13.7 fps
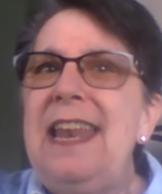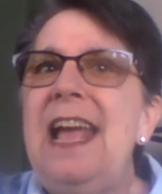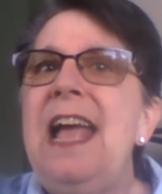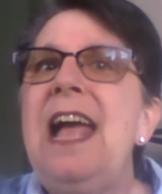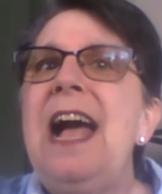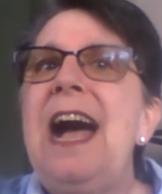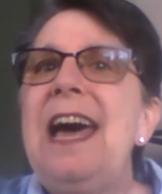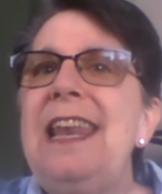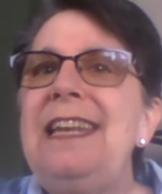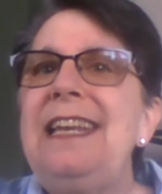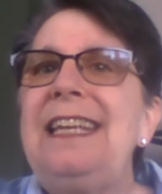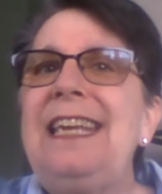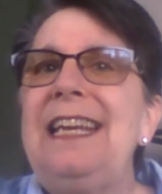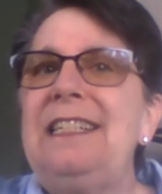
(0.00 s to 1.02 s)
And how
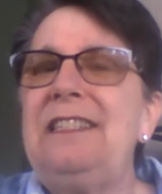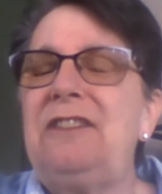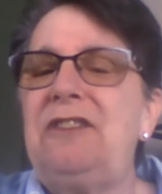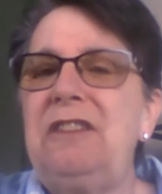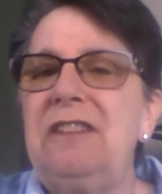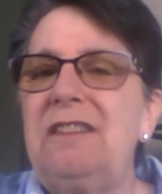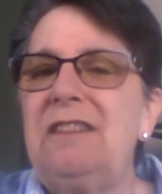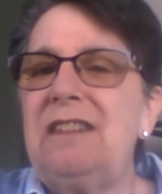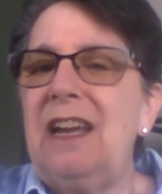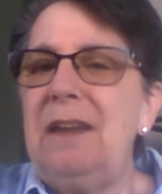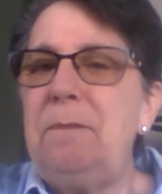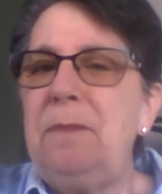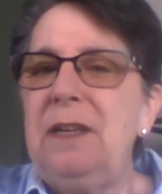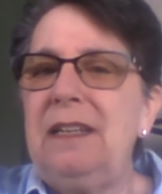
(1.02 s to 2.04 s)
did the kids just
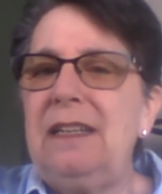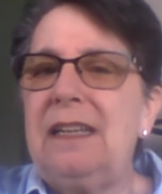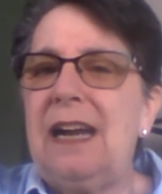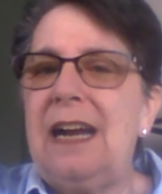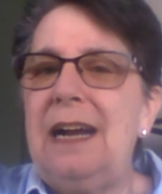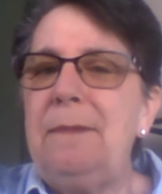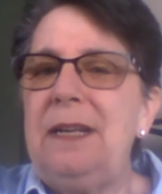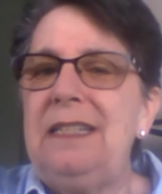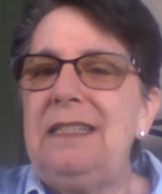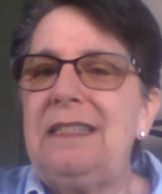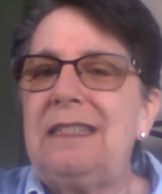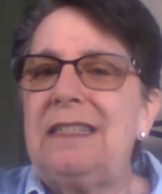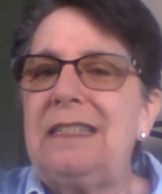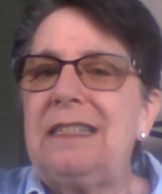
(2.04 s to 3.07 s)
type in
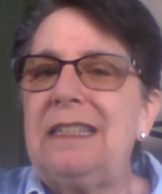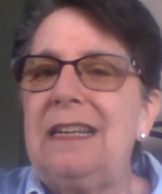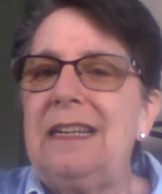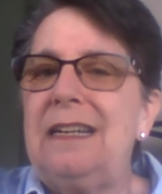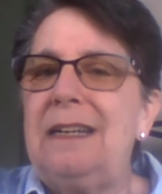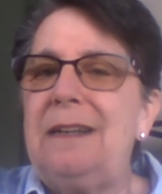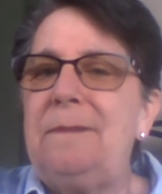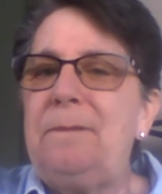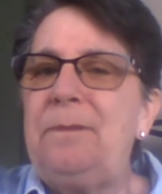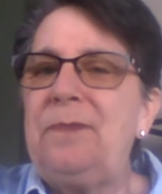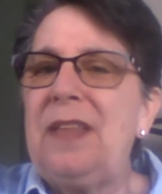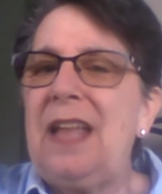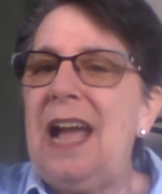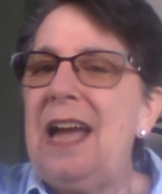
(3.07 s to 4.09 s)
comments?
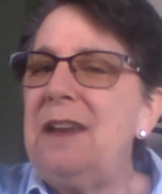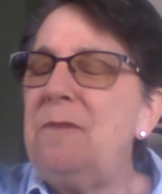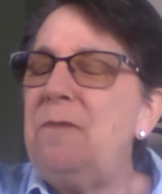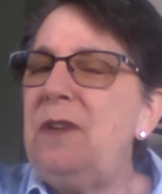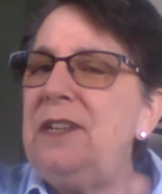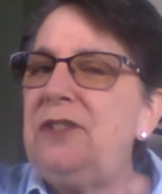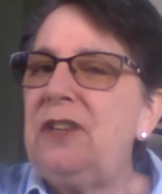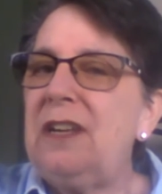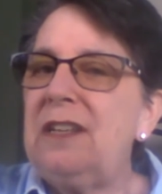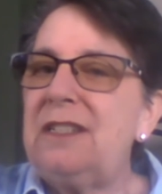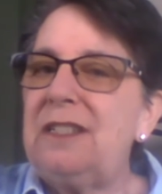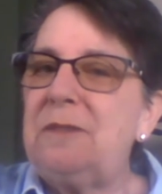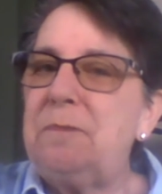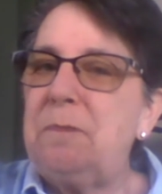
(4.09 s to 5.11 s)
Um, how did we
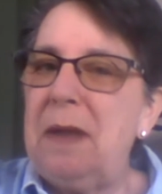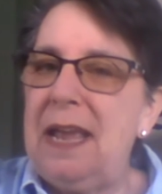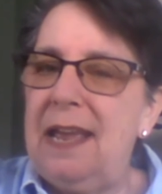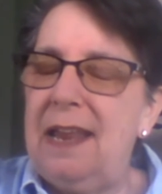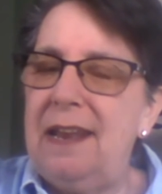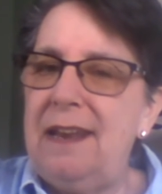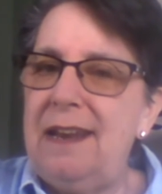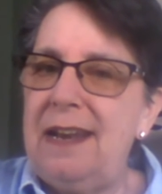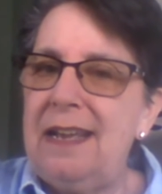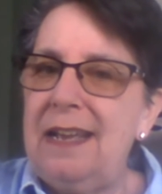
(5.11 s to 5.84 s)
just spend